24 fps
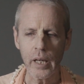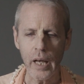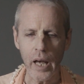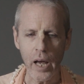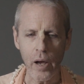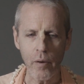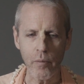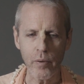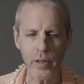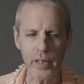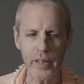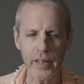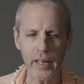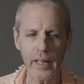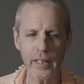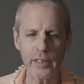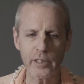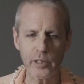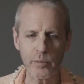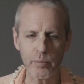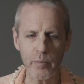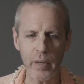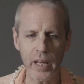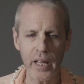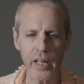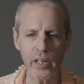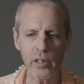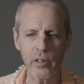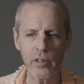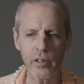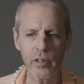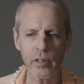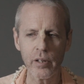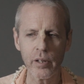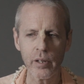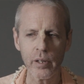Everything's
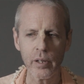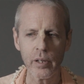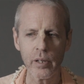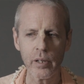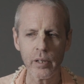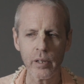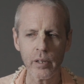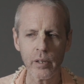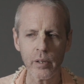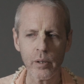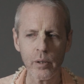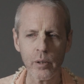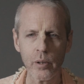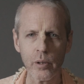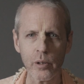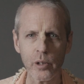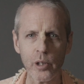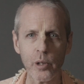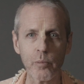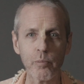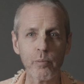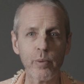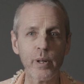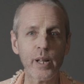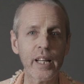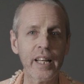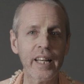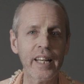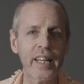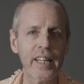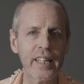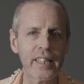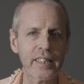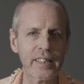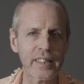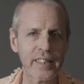meant to
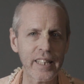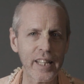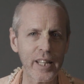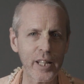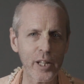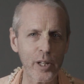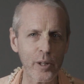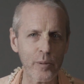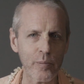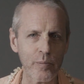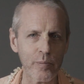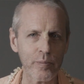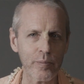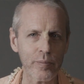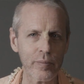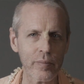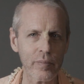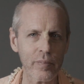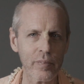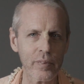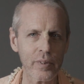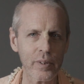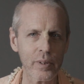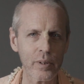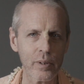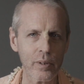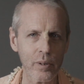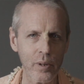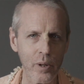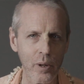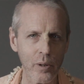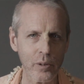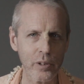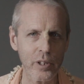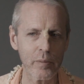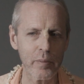please him,
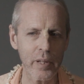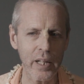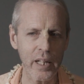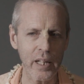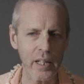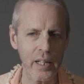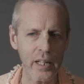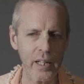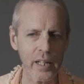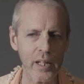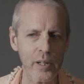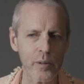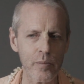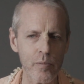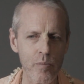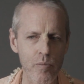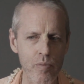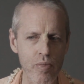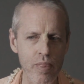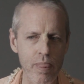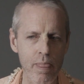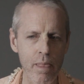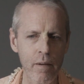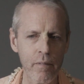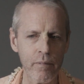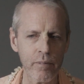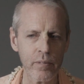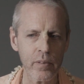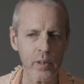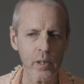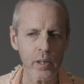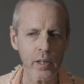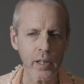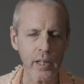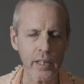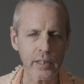ultimately.
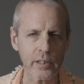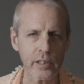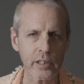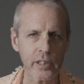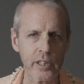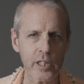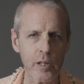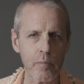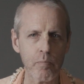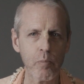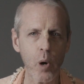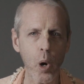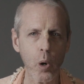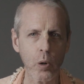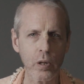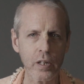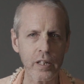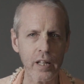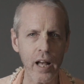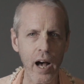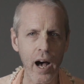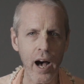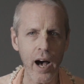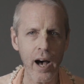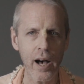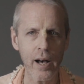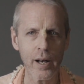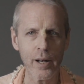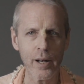He's the bhokta,